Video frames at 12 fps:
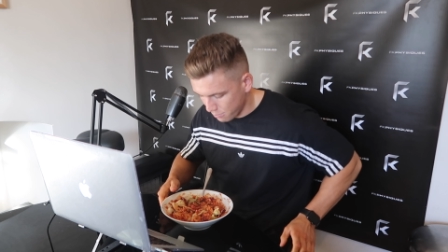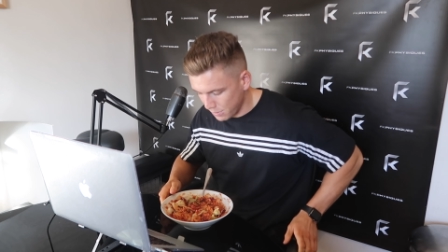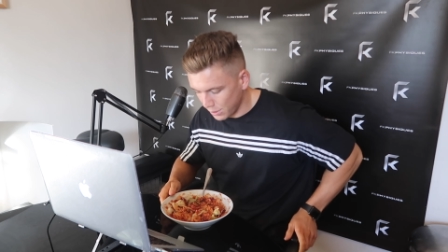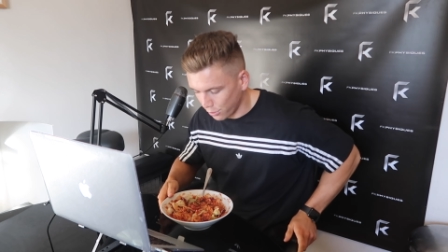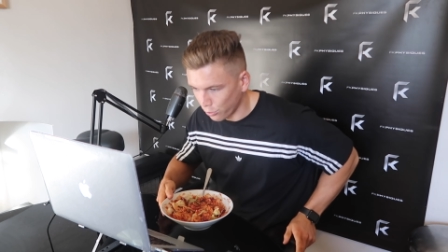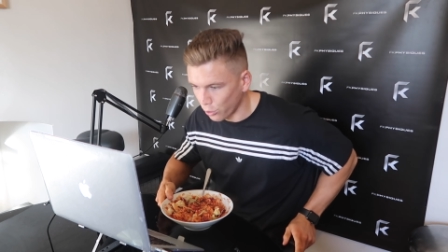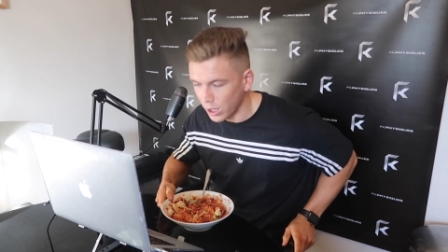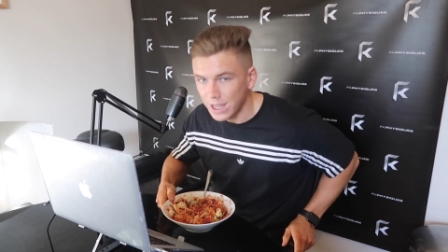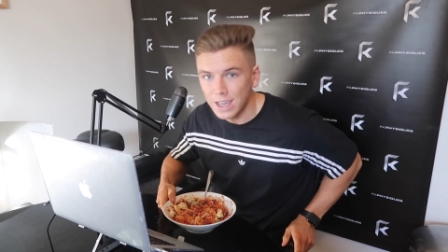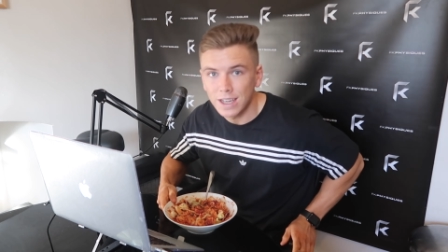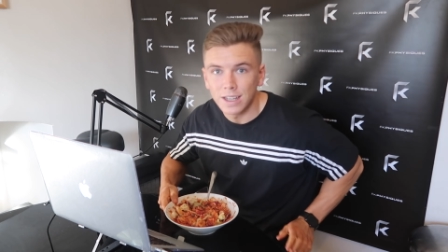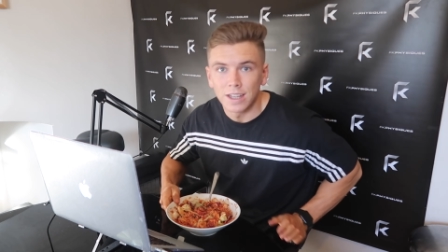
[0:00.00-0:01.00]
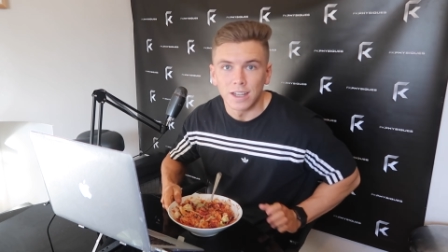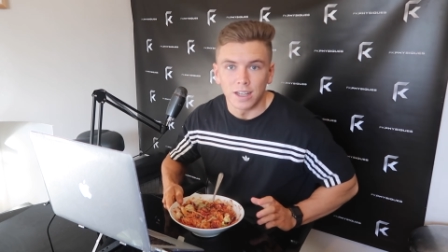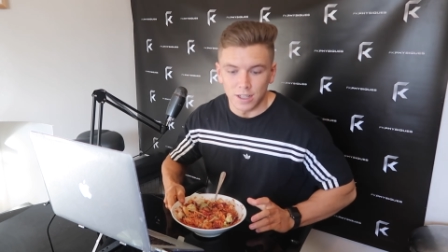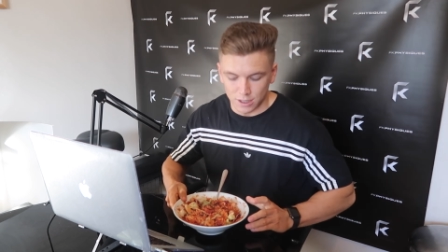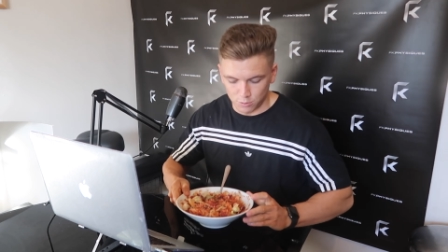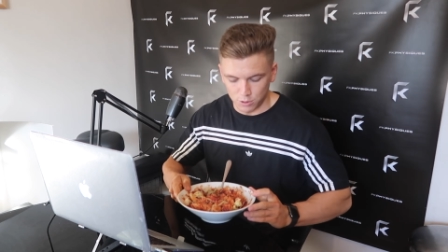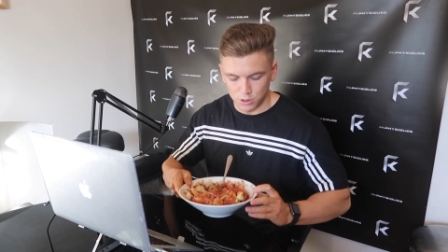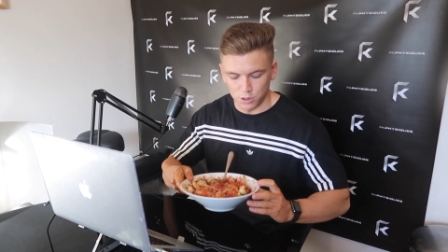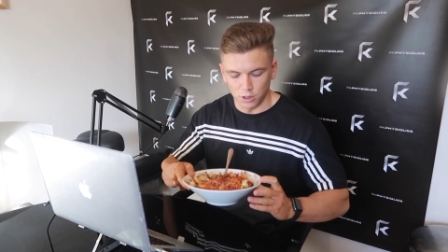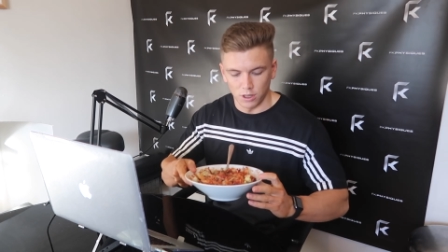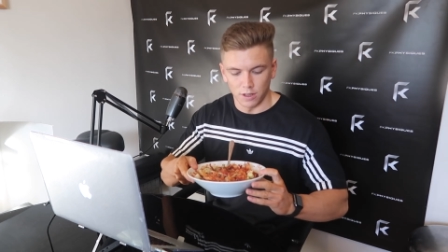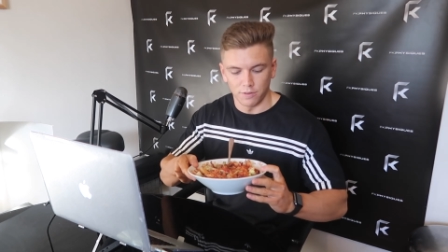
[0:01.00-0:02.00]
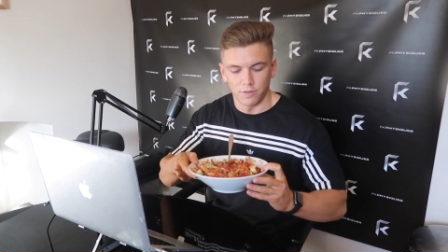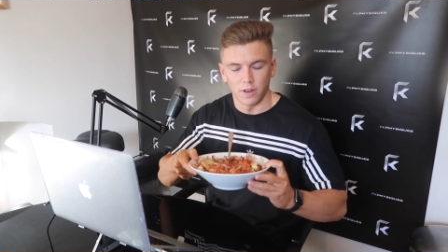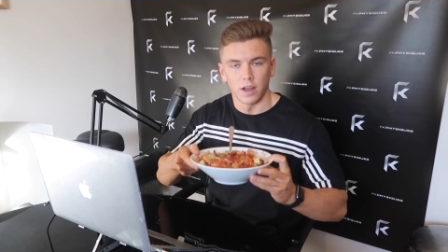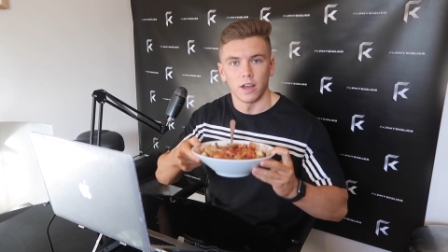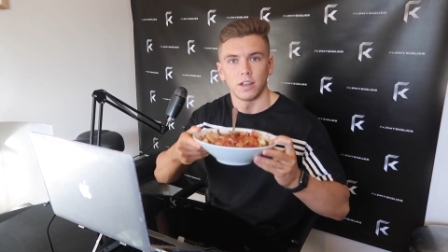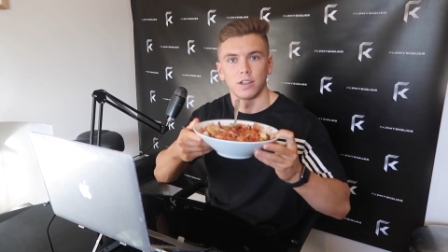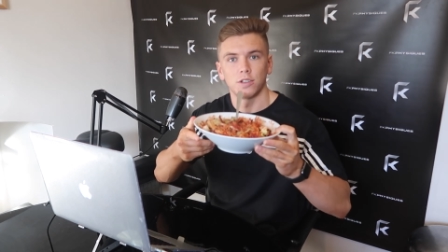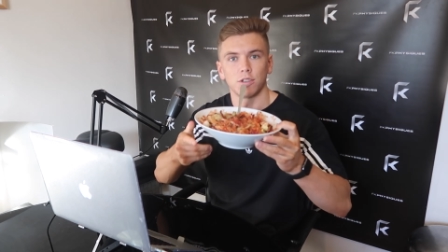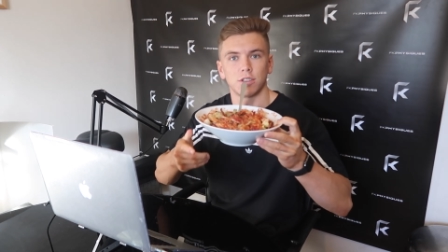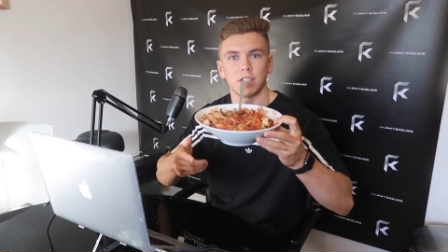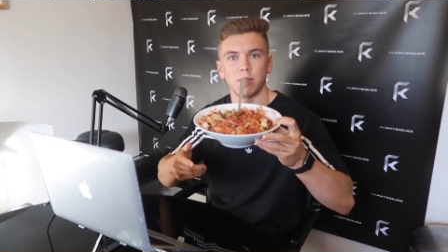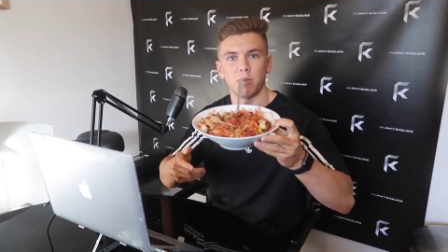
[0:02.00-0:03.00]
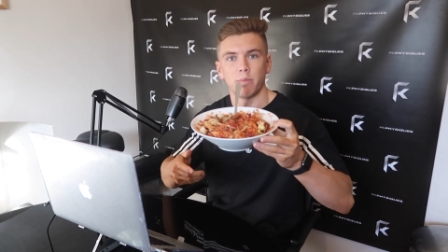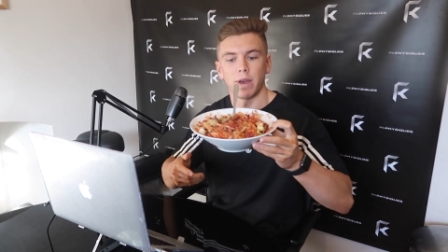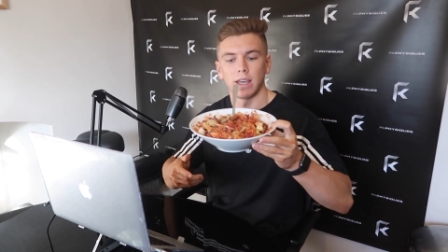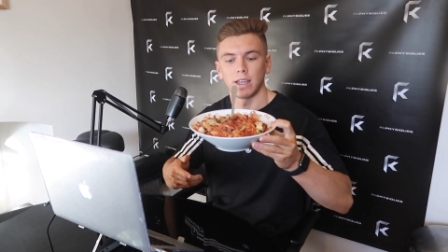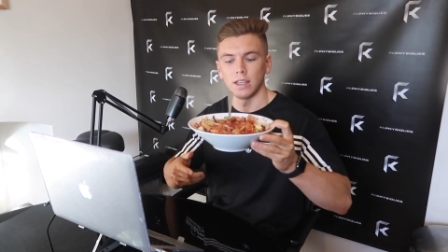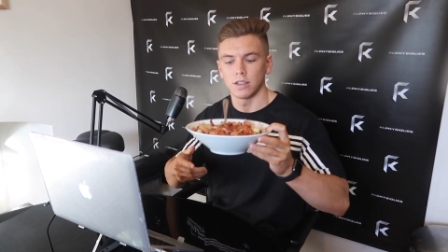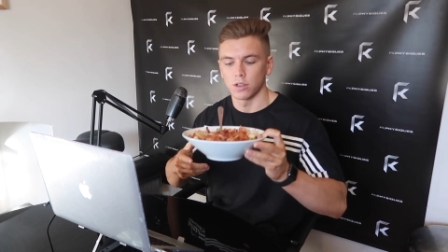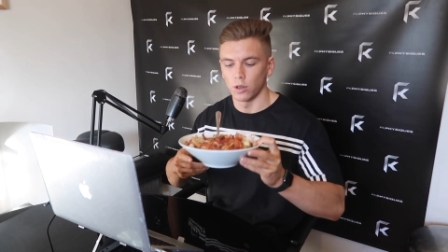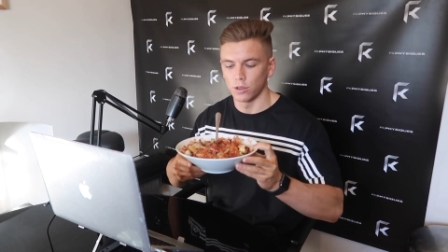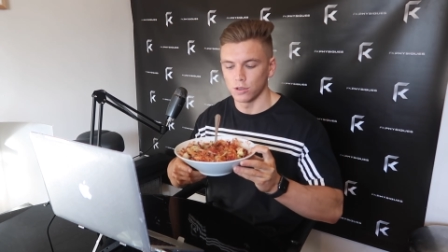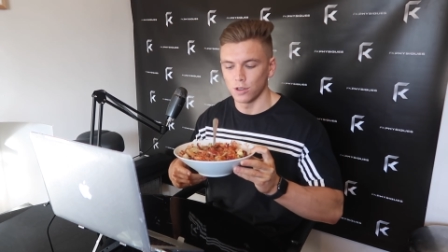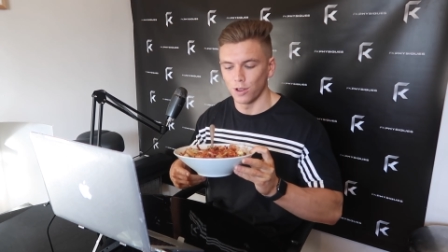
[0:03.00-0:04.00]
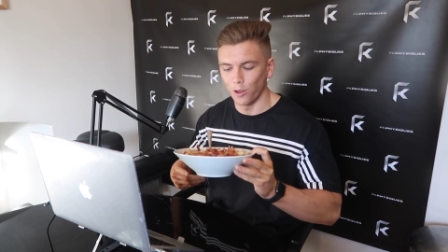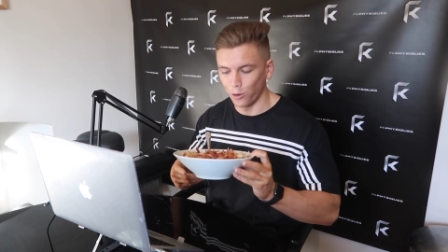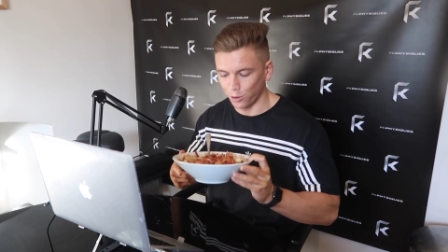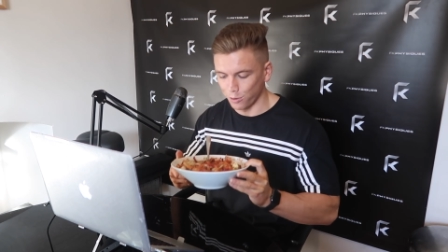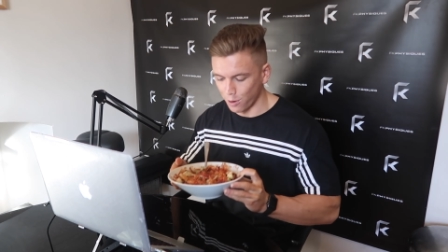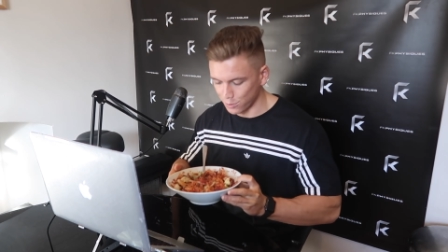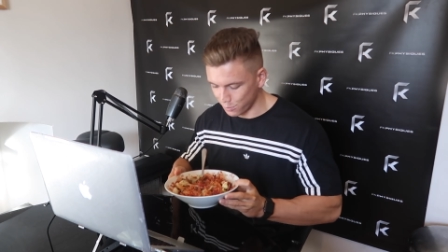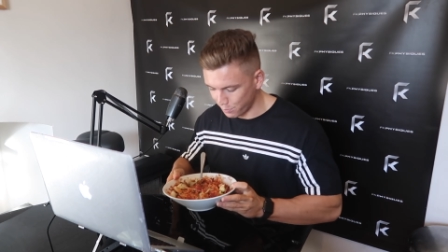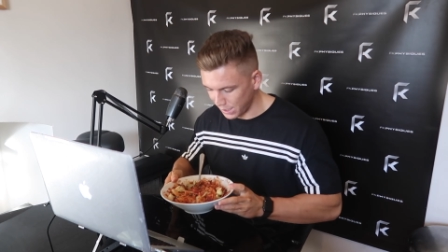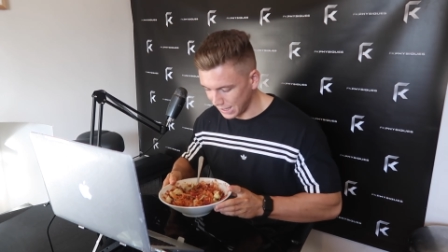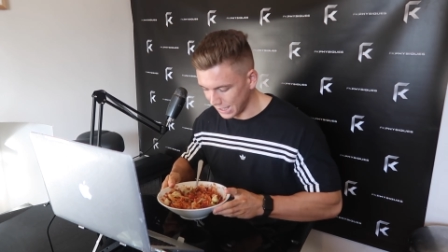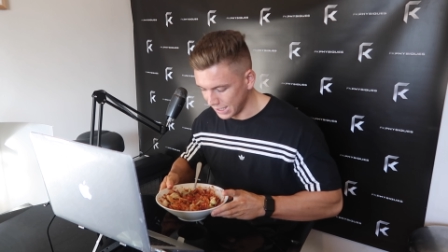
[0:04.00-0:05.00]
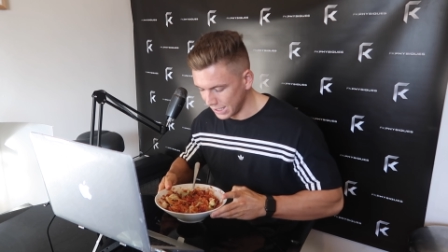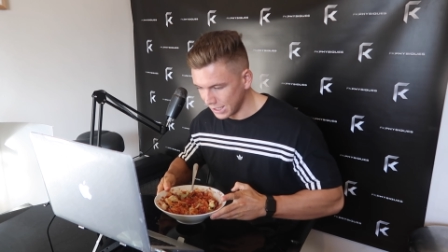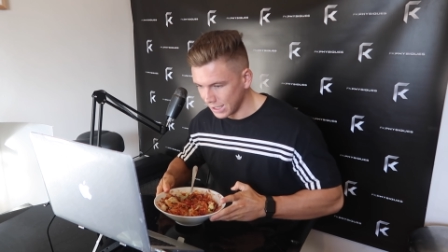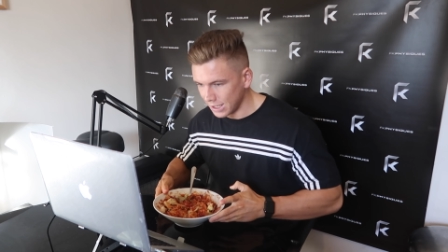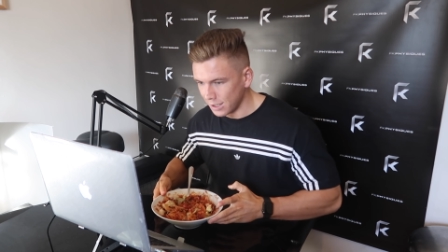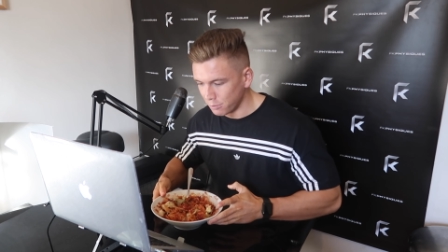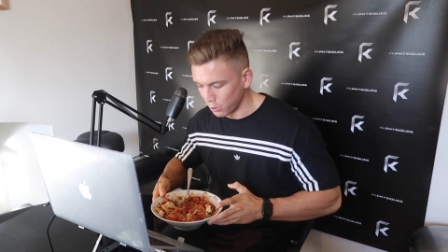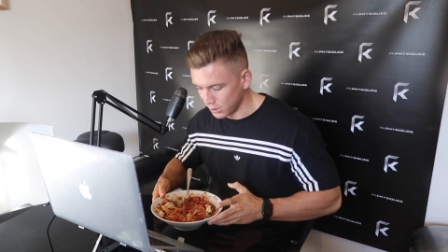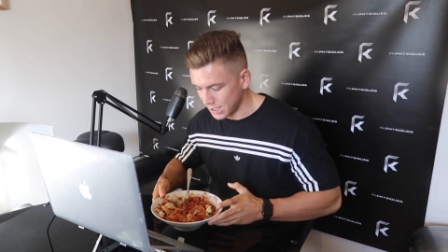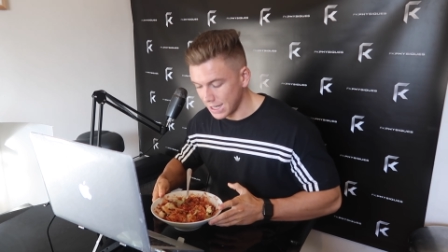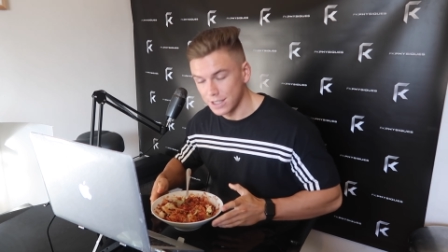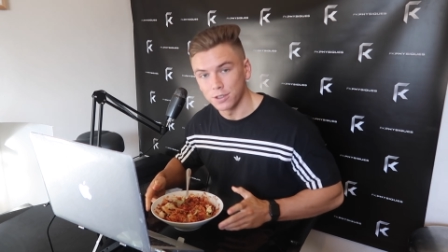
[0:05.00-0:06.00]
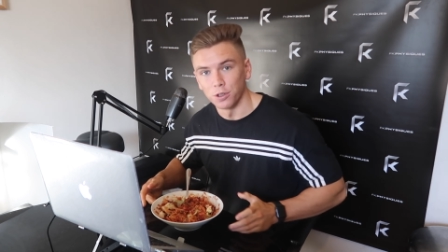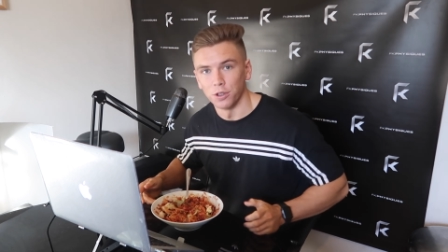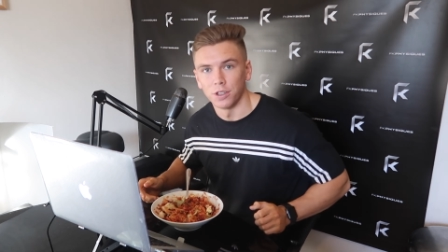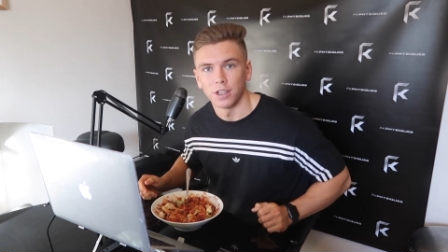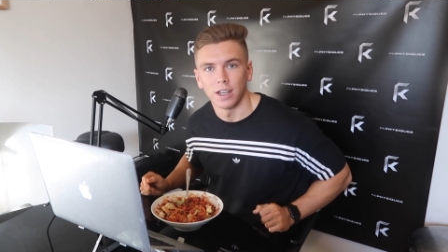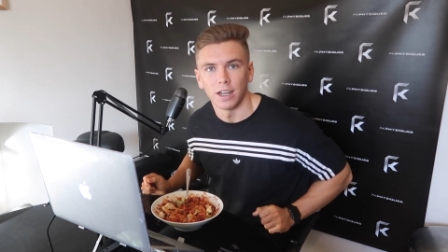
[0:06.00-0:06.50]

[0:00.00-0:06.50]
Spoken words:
meal 3, which you'll have just seen me making. So it doesn't look the most appealing, but it tastes good.